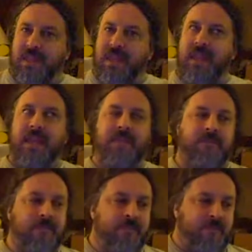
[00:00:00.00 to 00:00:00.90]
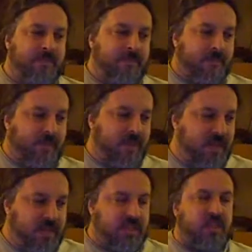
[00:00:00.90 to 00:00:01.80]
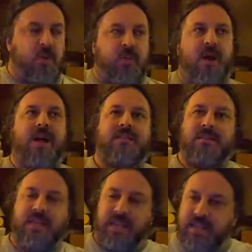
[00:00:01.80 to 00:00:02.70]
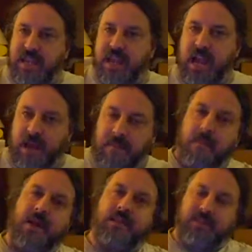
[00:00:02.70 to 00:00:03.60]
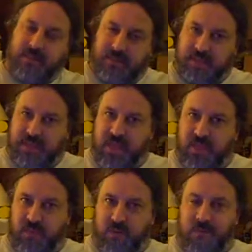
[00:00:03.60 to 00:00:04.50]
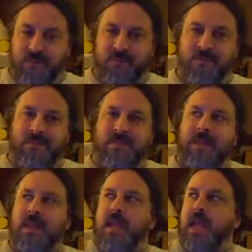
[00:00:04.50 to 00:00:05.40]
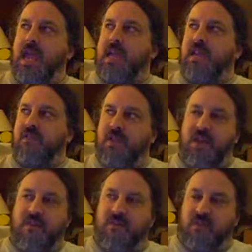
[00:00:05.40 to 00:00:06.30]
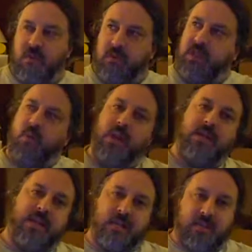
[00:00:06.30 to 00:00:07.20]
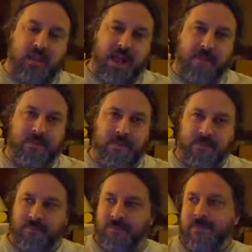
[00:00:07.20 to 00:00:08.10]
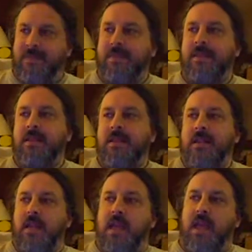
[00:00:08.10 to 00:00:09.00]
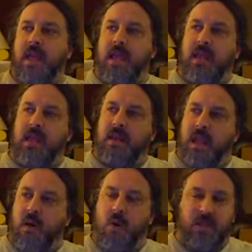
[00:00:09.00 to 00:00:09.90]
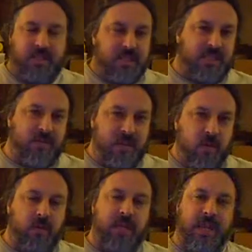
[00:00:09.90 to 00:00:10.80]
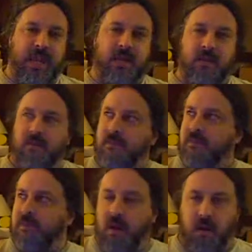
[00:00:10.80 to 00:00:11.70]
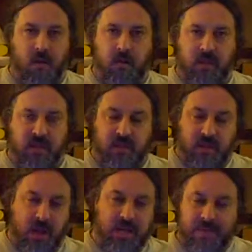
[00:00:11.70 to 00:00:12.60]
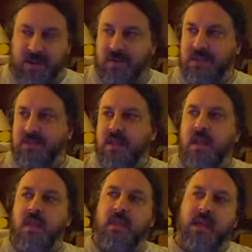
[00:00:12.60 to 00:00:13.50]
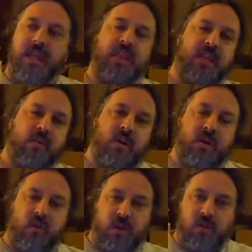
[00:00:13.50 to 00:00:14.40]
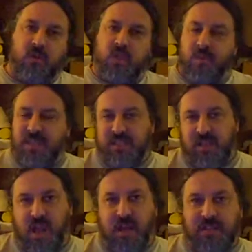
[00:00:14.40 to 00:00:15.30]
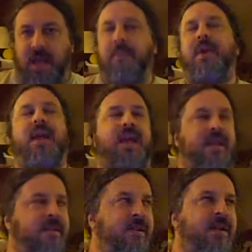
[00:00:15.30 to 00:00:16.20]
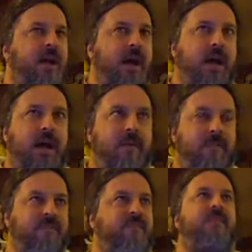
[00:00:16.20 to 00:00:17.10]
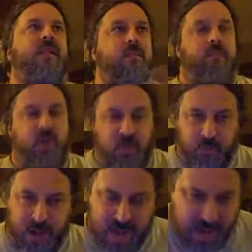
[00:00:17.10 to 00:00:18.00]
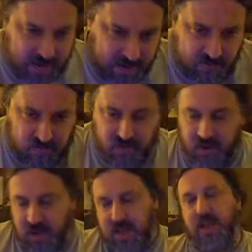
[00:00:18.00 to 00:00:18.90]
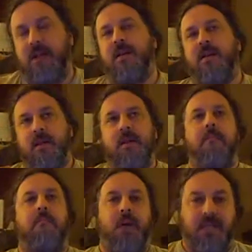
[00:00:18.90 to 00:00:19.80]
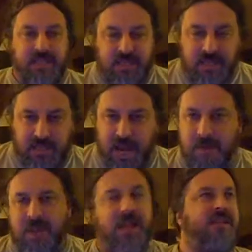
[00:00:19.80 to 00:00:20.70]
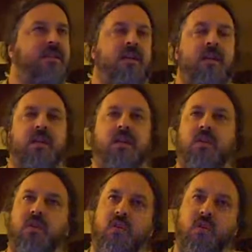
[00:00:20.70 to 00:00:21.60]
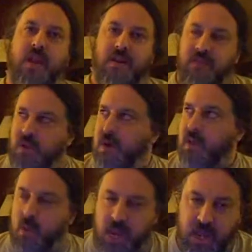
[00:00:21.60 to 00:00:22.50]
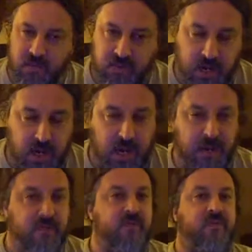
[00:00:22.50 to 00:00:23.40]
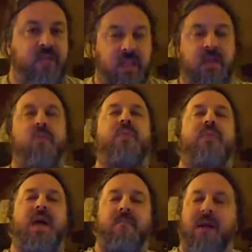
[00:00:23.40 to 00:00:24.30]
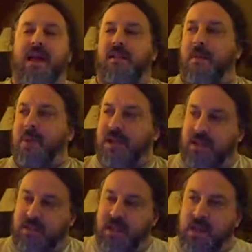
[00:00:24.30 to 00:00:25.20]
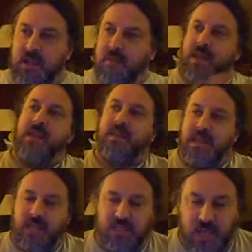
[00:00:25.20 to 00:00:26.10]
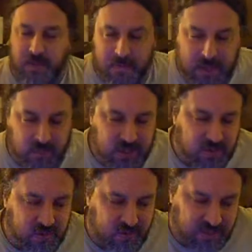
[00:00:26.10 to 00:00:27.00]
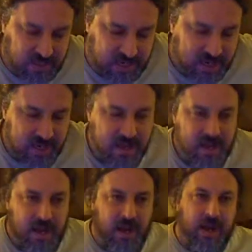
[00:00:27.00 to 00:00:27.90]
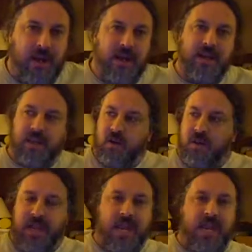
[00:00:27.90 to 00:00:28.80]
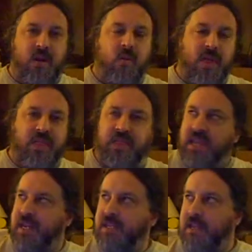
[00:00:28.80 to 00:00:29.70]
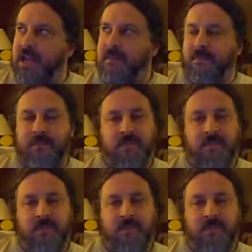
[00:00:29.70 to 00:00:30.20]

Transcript: And this is a process that could take a couple months to get through. And if you have only one desktop, and that one system can only handle only the documentaries, then anything you want to do on YouTube gets locked up and uh, pushed back uh, months at a time because you have no other way of, of, uh, of, dealing with that backlog because your main desktop, your main research facility uh, can only handle one thing at a time.